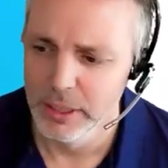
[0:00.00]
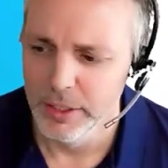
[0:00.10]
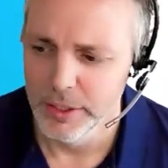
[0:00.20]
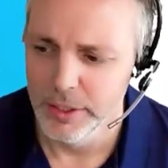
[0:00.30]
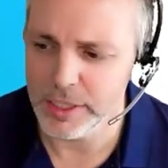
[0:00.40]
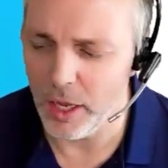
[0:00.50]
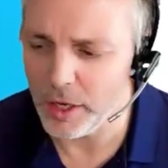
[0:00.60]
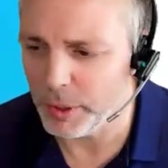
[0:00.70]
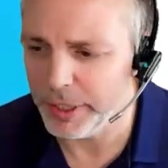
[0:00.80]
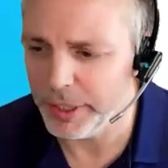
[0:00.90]
This
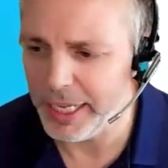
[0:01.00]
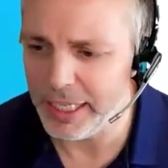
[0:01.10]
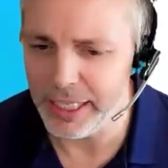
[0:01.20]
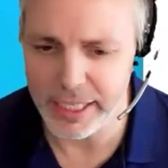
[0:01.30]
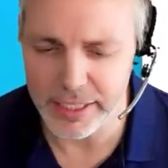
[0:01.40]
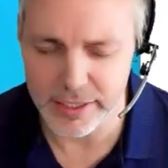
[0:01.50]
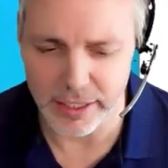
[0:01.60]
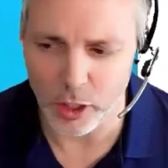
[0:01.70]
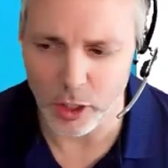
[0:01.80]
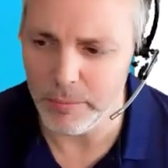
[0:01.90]
last one here is a
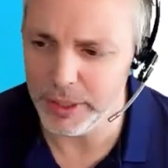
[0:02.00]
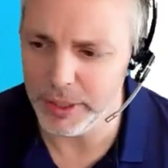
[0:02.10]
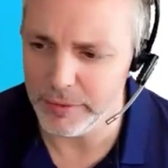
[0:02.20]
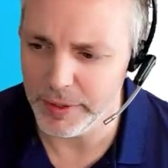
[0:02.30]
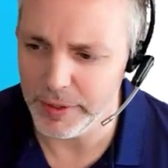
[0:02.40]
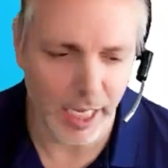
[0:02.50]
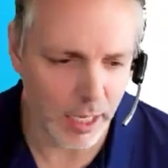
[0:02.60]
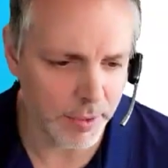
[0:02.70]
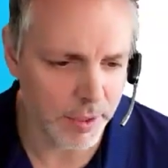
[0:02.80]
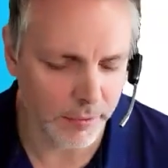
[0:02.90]
common thing that
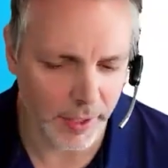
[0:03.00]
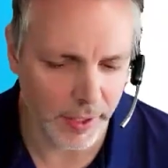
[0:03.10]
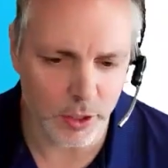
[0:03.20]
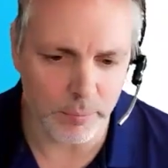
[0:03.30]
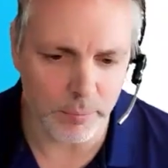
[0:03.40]
happens with HR.